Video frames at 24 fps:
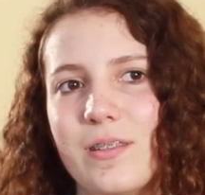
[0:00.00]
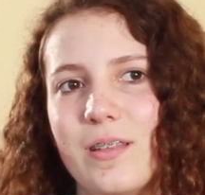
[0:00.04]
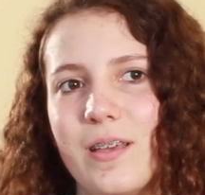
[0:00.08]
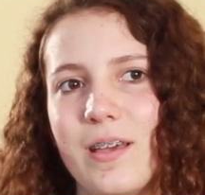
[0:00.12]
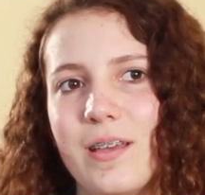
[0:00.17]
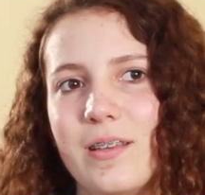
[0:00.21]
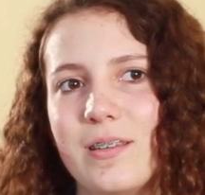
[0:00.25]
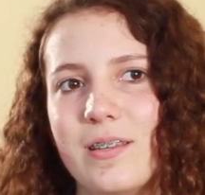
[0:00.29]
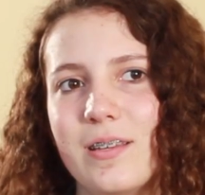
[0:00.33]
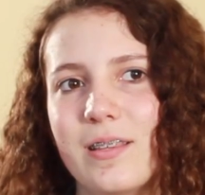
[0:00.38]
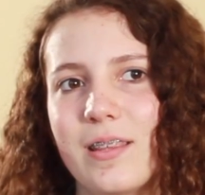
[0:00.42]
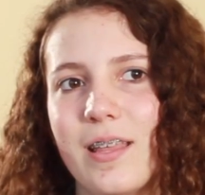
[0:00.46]

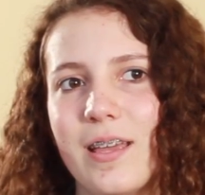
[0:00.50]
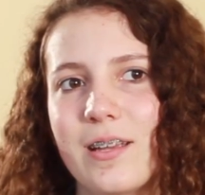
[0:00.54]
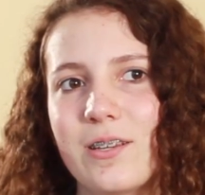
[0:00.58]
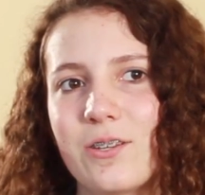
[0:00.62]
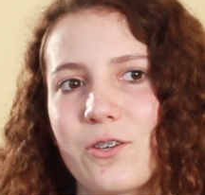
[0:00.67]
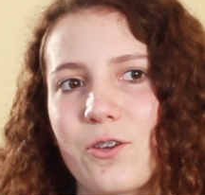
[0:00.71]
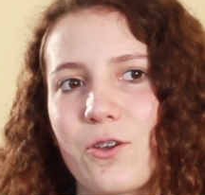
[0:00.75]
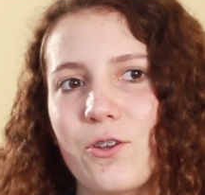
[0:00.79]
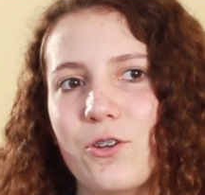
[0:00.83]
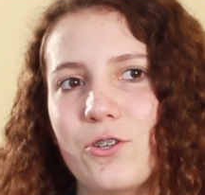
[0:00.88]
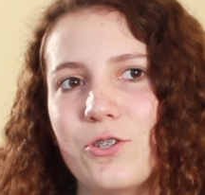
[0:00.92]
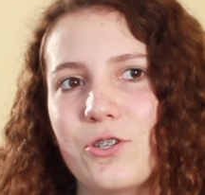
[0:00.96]
I didn't like
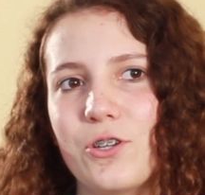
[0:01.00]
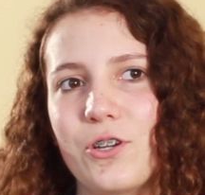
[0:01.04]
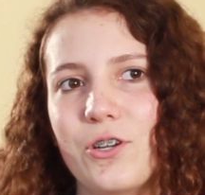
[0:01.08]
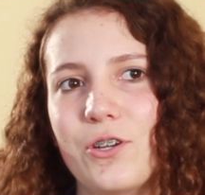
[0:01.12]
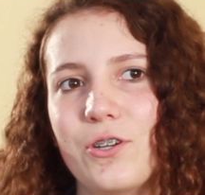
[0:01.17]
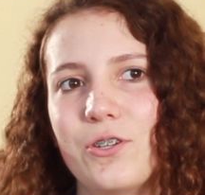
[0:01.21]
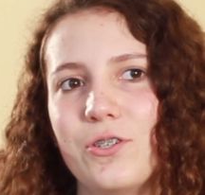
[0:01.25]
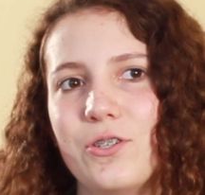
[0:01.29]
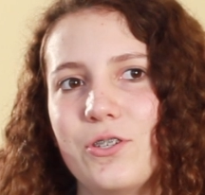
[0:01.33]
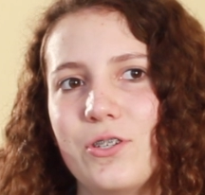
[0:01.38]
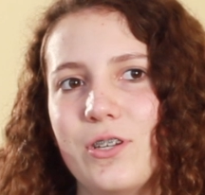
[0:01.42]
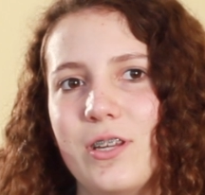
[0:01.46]
to go to
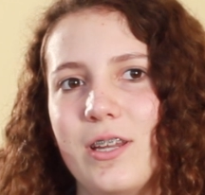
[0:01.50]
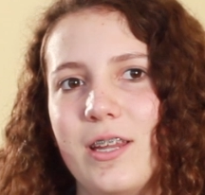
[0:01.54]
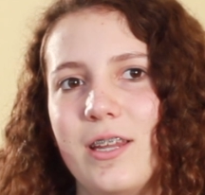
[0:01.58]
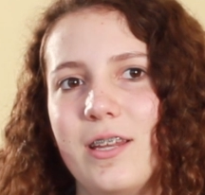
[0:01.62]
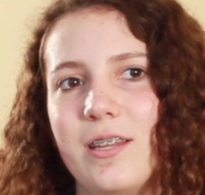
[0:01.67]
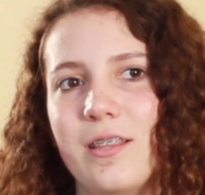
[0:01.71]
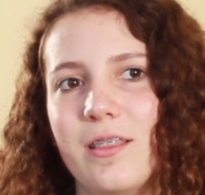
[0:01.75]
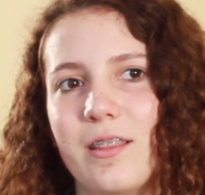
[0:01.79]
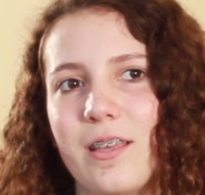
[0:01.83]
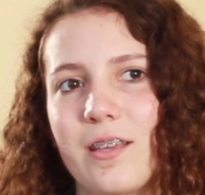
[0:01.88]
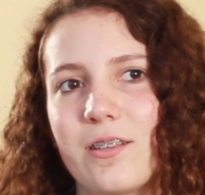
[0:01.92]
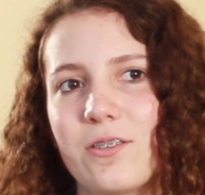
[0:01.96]
church and I
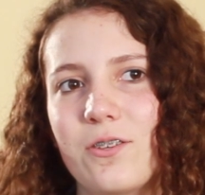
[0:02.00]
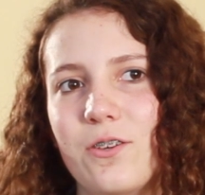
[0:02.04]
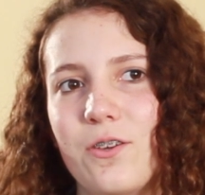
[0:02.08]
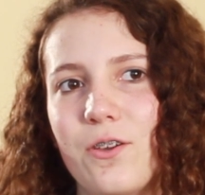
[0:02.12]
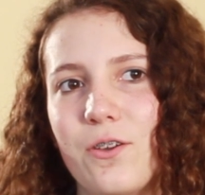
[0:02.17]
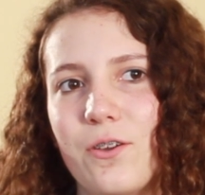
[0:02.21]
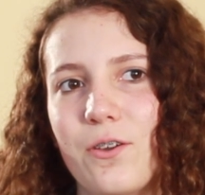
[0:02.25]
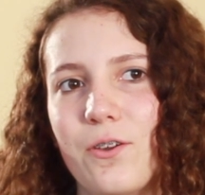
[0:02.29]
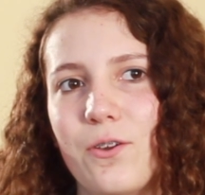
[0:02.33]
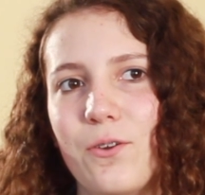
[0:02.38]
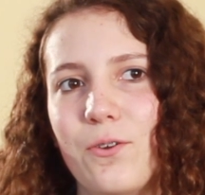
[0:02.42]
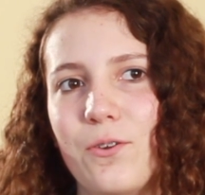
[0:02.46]
didn't like
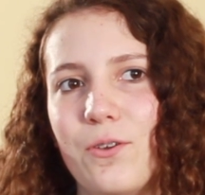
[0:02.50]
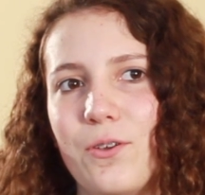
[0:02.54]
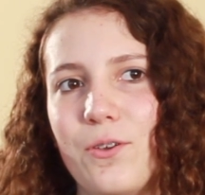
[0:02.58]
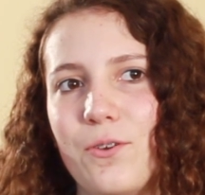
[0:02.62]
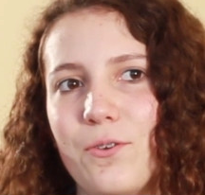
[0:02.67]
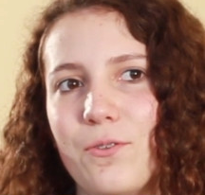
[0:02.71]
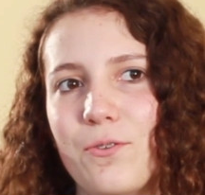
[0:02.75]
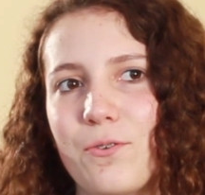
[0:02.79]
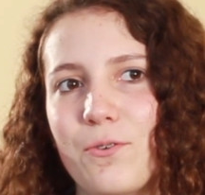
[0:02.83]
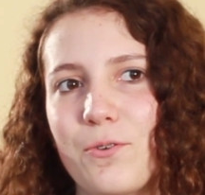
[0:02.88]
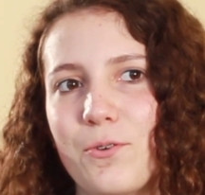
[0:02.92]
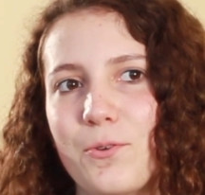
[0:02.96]
to go to
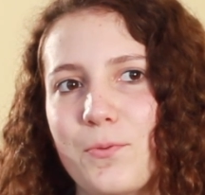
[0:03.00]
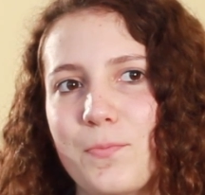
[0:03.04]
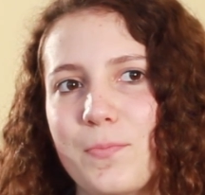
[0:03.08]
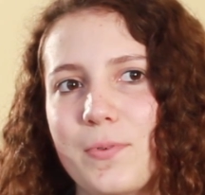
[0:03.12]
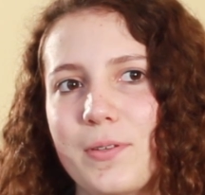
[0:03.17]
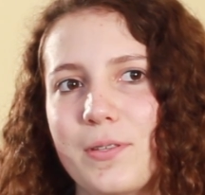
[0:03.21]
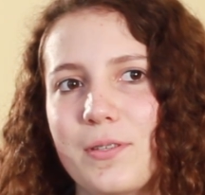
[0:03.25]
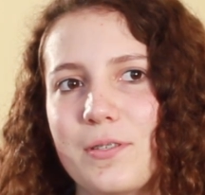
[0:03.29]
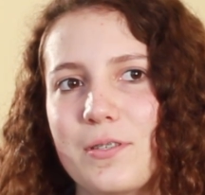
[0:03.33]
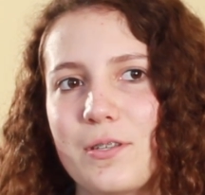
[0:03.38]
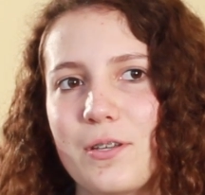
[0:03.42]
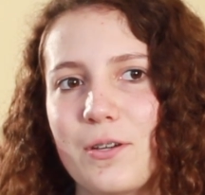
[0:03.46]
youth group,
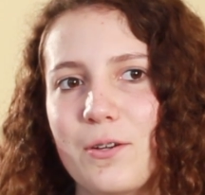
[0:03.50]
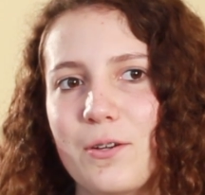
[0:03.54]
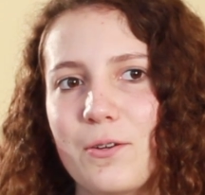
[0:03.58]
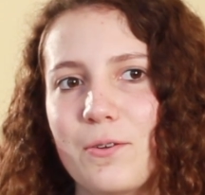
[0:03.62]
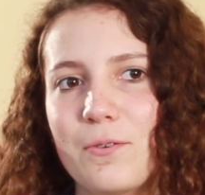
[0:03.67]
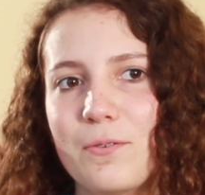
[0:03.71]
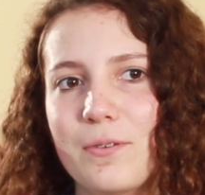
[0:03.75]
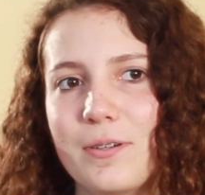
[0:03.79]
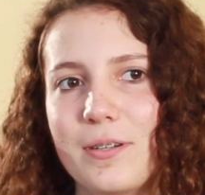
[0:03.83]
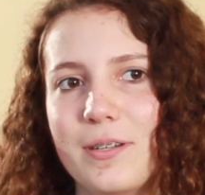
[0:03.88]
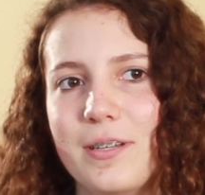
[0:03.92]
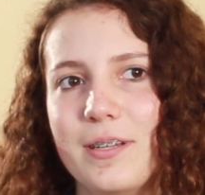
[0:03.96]
and
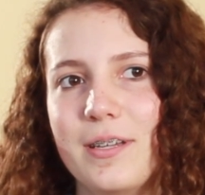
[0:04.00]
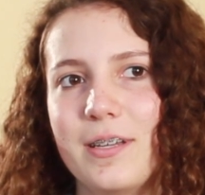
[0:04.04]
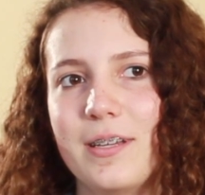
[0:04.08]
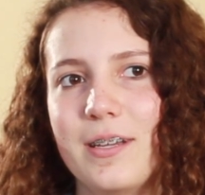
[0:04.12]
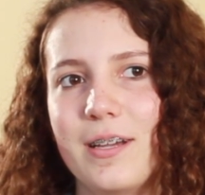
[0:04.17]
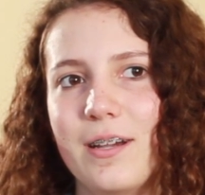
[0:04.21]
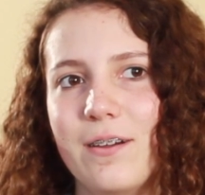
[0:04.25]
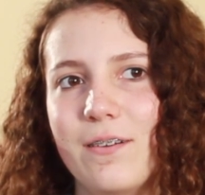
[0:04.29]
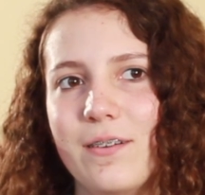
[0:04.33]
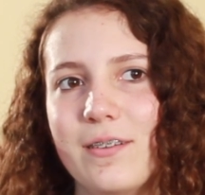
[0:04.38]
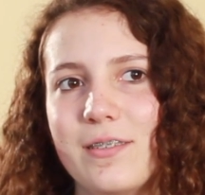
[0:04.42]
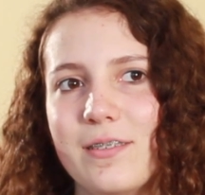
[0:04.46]
so
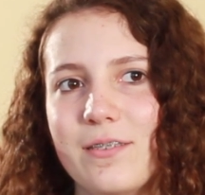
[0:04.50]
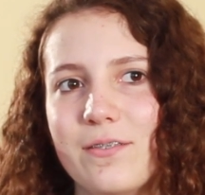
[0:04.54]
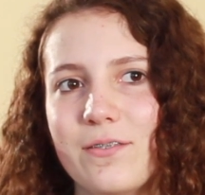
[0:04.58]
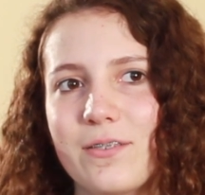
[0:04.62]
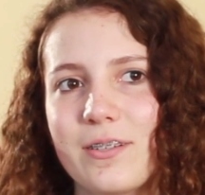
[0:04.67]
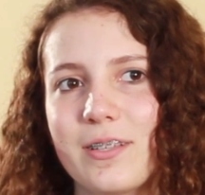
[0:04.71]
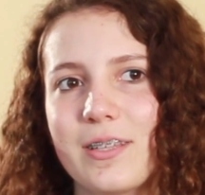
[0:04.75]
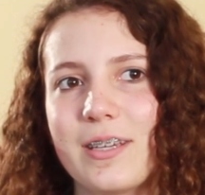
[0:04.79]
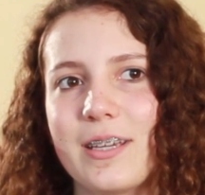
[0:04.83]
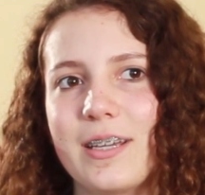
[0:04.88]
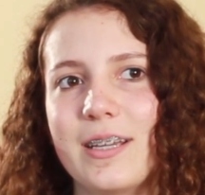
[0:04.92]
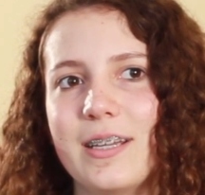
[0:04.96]
I wasn't
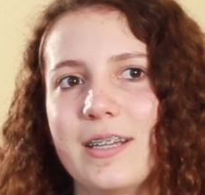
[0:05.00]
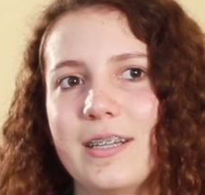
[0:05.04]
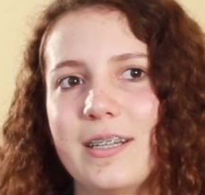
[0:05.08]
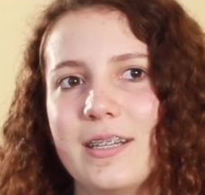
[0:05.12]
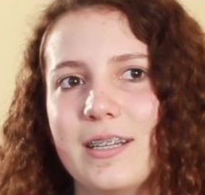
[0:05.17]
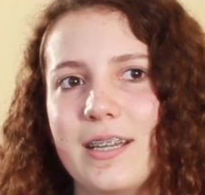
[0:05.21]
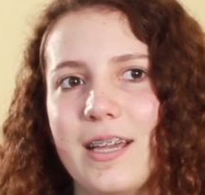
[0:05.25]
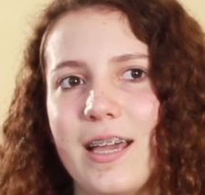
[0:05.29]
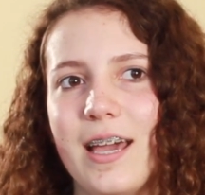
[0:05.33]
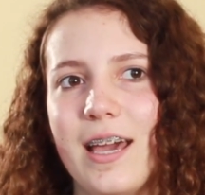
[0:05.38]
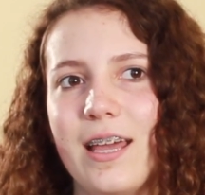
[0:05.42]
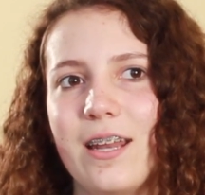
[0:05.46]
really
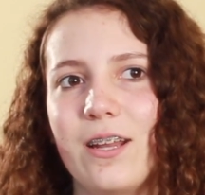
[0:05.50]
at a